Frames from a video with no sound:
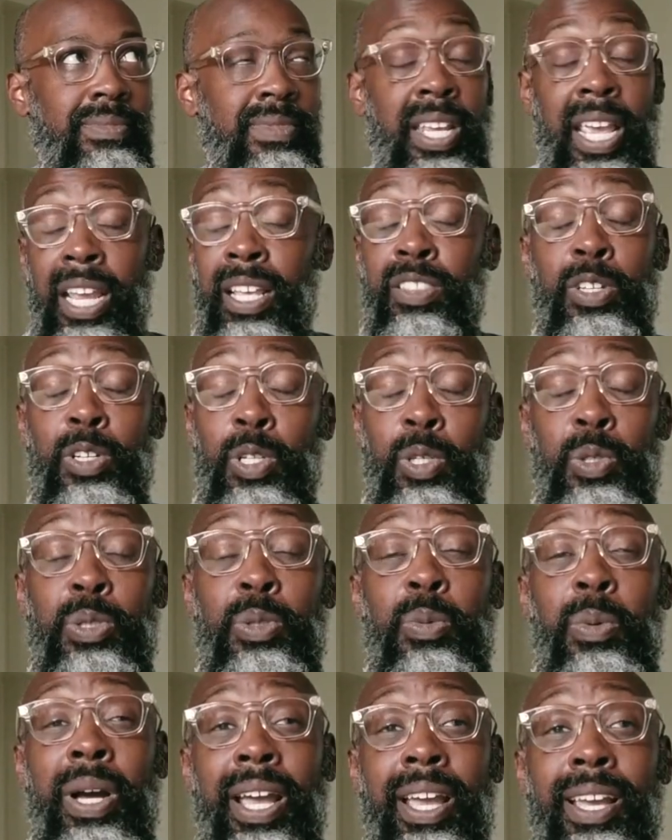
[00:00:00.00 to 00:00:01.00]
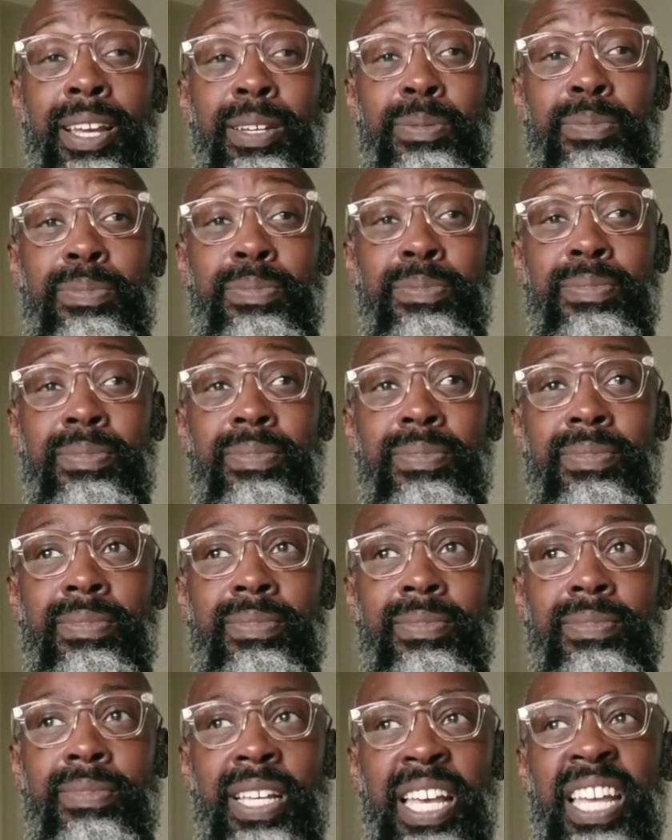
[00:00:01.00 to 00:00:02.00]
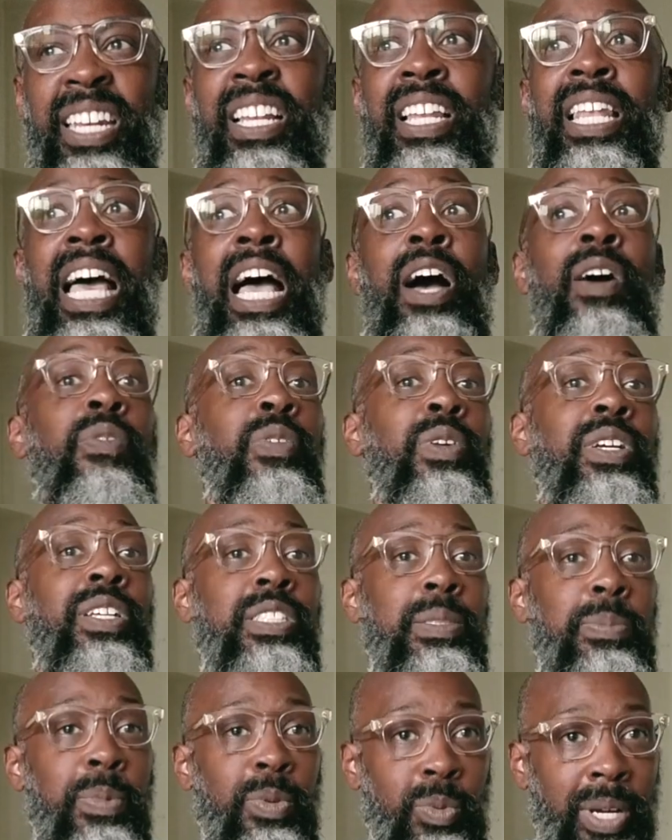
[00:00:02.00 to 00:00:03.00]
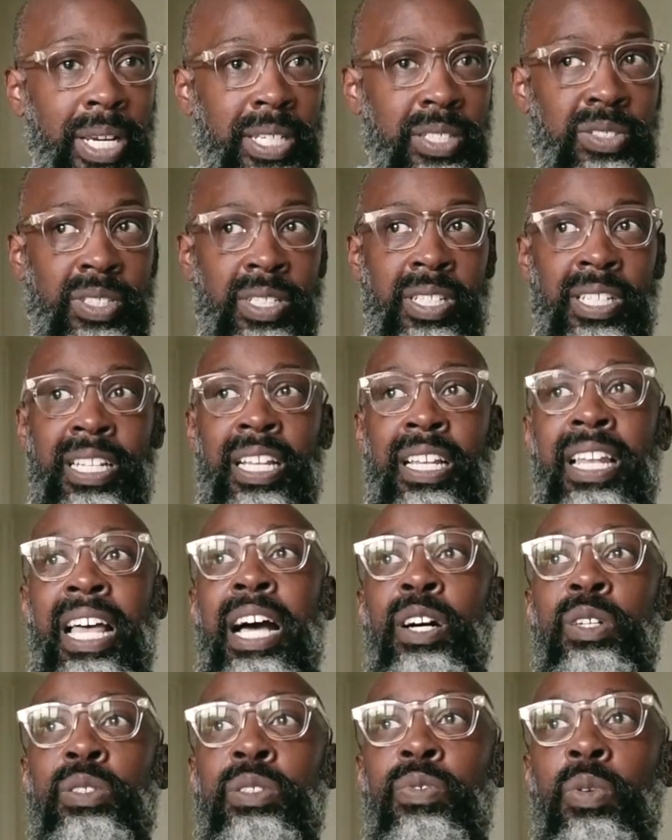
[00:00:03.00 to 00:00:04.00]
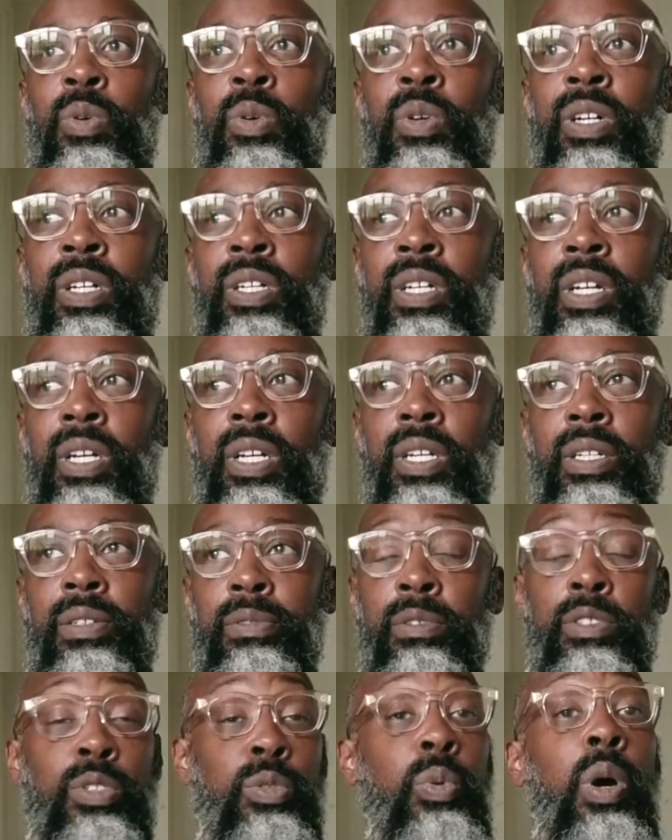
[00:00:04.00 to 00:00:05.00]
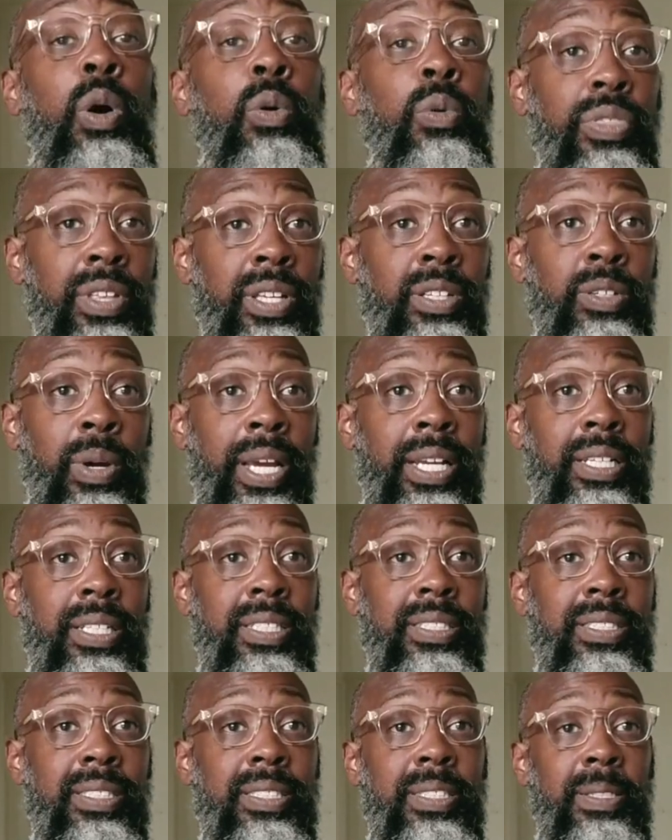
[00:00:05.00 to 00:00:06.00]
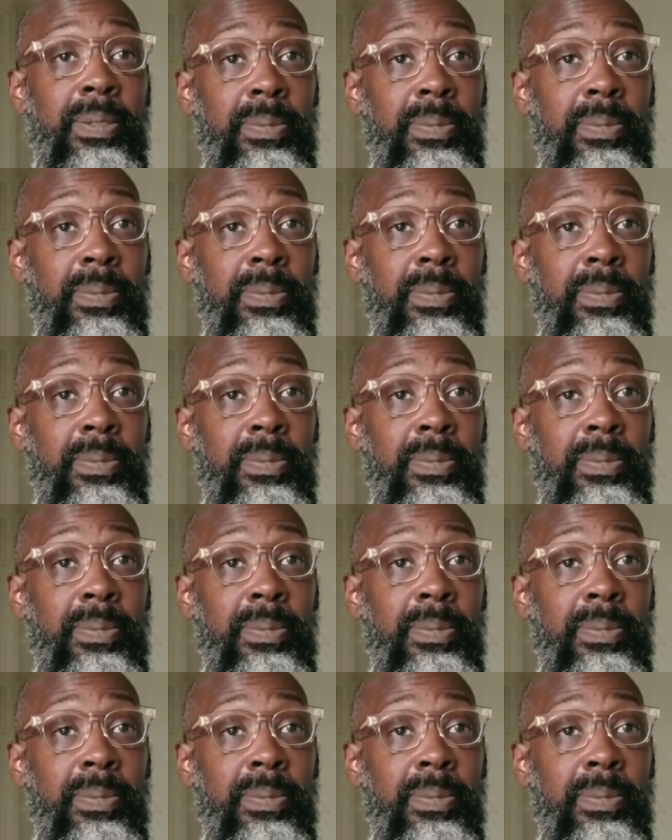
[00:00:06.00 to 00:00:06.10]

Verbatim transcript: take the glue away and allow for inspiration and allows for growth and greatness.